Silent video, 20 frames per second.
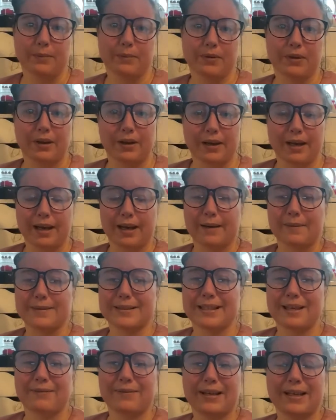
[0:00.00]
So yeah, it was
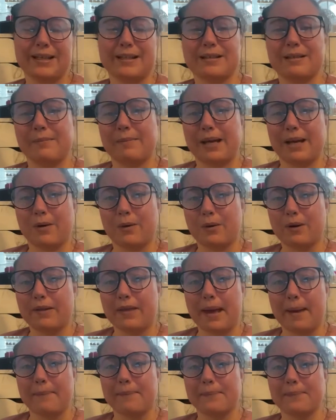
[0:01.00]
lovely to meet all of
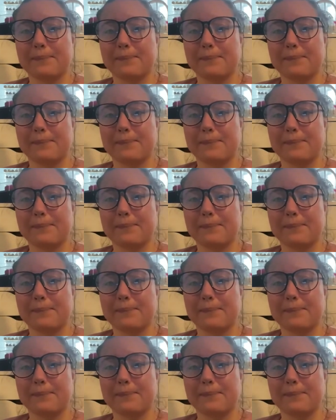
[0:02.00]
them.